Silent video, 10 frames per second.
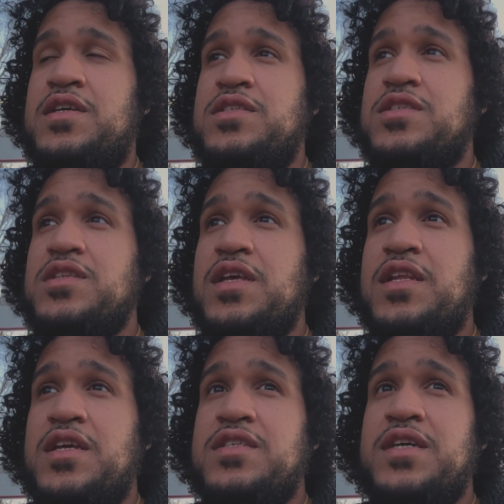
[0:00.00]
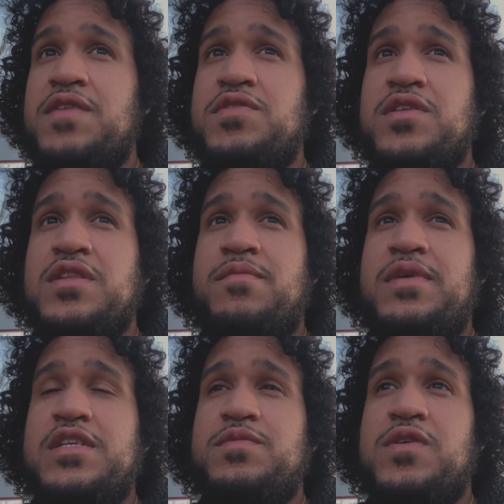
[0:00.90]
just leaning into everything that
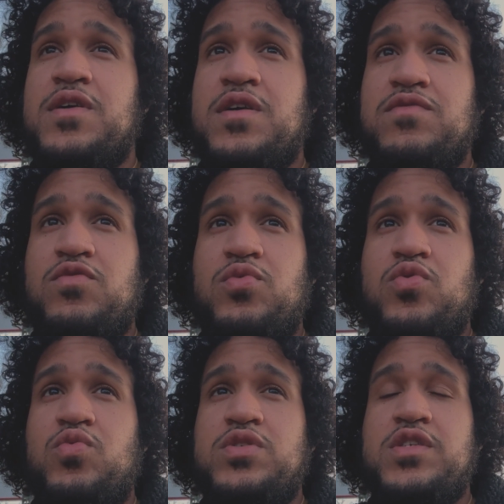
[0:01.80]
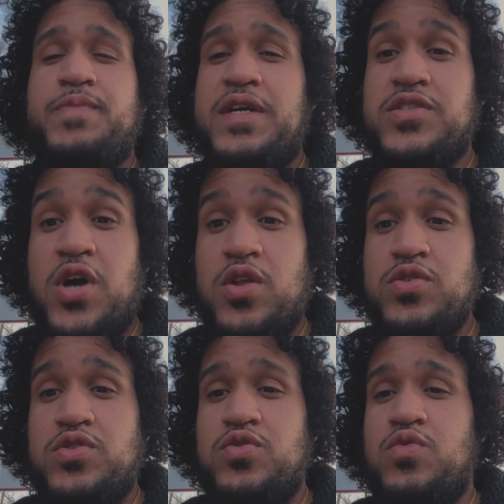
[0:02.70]
makes me uncomfortable, which is my
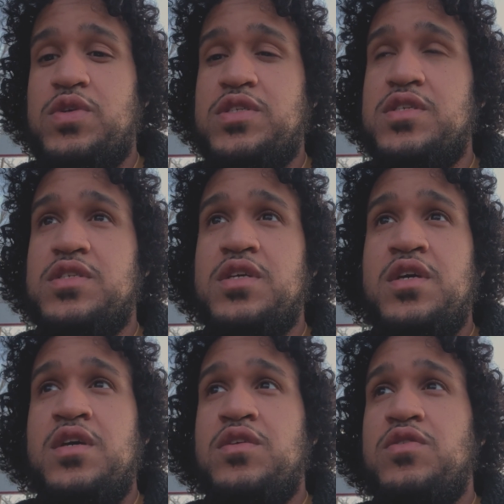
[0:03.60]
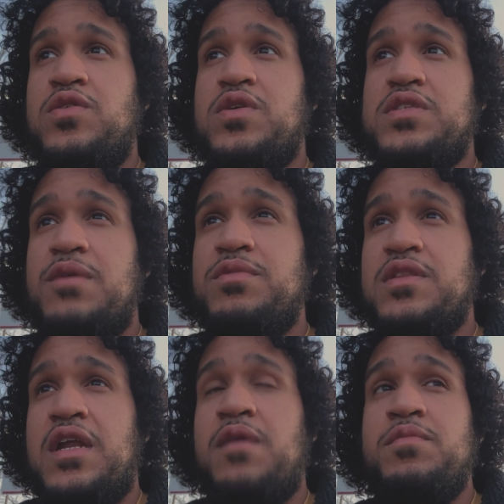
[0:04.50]
solitude, which is you know, accepting that
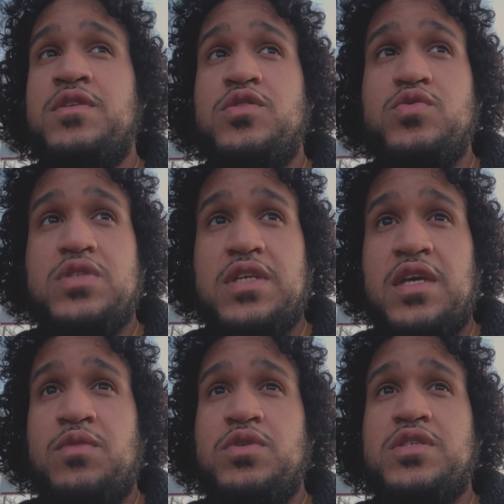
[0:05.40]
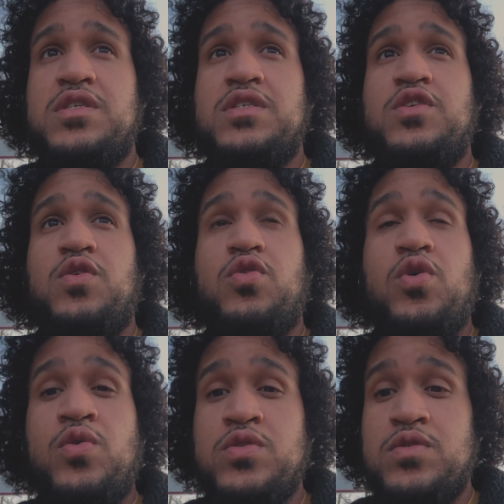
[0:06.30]
I'm in a new state, which is, you know,
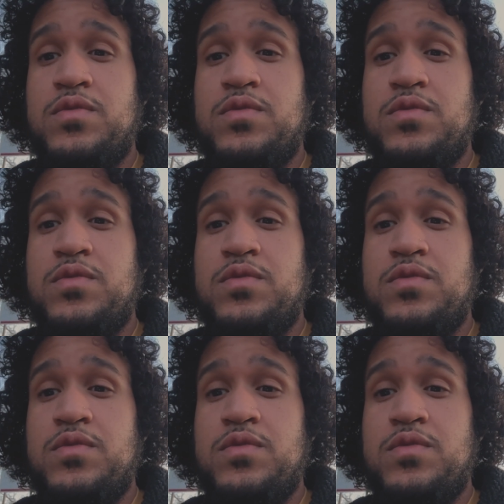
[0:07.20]
going,